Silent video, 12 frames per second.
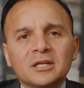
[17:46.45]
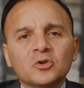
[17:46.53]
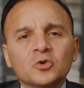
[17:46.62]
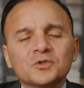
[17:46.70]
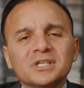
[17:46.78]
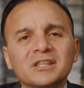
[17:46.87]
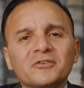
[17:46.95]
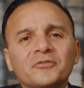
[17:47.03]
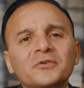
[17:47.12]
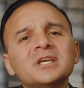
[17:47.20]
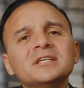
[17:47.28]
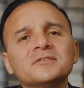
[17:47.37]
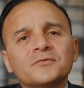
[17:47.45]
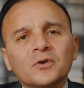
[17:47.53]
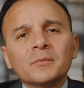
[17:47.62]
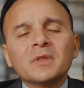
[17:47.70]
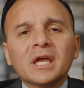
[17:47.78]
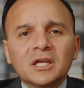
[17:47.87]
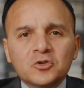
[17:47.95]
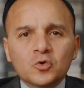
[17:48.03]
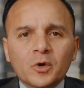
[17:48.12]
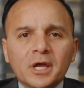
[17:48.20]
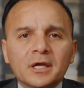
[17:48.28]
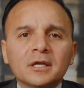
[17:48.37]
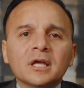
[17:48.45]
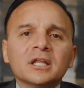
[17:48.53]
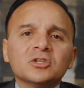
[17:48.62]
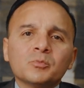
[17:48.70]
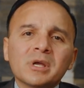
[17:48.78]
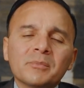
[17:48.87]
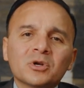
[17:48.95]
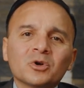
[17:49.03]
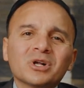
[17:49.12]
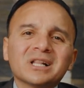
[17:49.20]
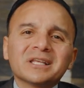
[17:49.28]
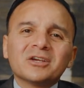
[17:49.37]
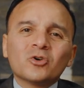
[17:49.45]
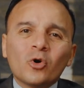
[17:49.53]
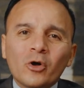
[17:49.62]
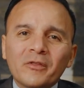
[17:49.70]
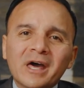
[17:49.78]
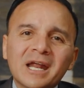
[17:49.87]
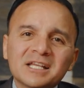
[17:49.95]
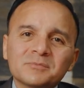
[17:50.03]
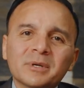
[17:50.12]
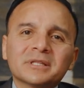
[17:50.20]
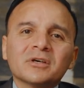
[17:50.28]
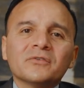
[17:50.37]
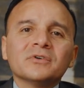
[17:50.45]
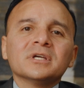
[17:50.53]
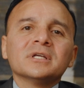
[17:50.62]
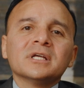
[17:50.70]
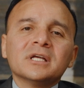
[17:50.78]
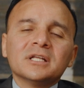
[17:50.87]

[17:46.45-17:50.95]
and you'll see the fees from the HOA to be able to clear all that aspect of it,